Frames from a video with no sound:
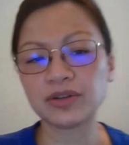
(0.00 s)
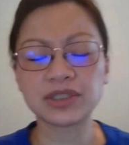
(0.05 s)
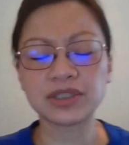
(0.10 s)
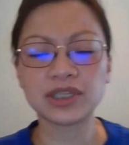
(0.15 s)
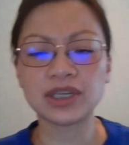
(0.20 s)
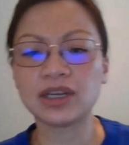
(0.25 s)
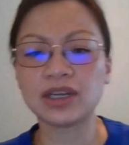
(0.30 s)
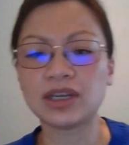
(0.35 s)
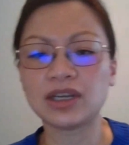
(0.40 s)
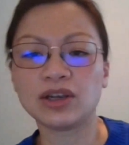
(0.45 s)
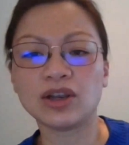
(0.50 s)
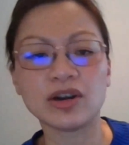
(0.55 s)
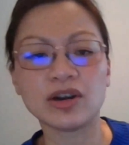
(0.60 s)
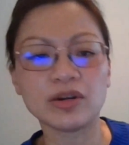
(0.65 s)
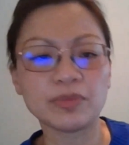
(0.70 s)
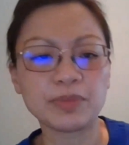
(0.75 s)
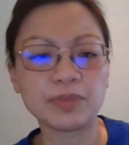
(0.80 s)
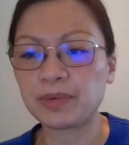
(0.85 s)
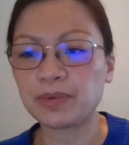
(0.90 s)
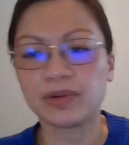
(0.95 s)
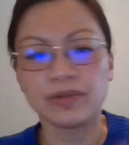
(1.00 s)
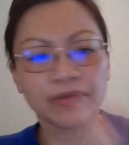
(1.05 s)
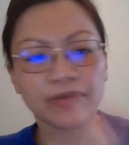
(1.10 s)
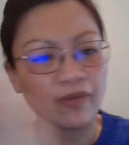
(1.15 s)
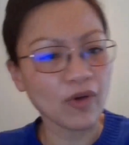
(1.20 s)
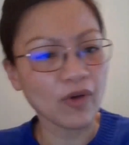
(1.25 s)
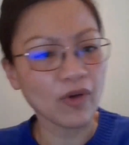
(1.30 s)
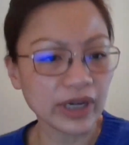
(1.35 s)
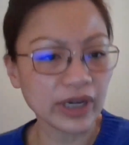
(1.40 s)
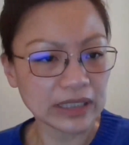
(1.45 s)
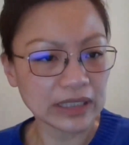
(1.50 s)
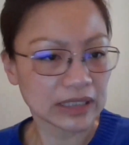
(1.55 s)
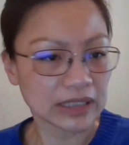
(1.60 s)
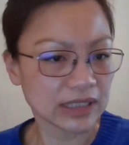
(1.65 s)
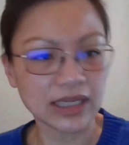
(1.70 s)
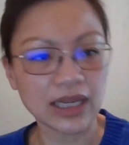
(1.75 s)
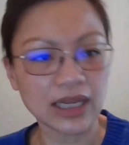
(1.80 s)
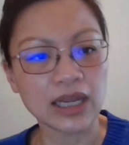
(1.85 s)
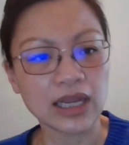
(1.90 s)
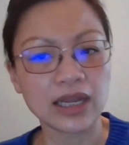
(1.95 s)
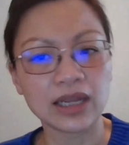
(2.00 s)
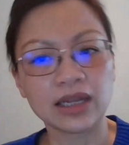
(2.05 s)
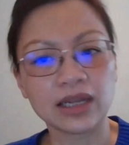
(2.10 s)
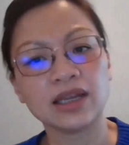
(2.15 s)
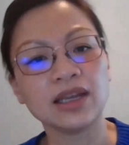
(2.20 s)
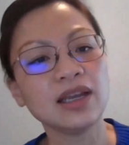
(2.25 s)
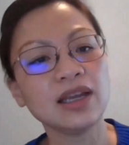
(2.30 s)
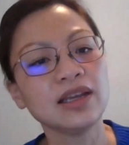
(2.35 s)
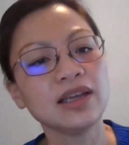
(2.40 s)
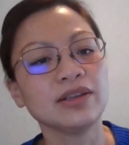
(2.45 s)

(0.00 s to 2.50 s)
you're seeing a lot of people falling sick,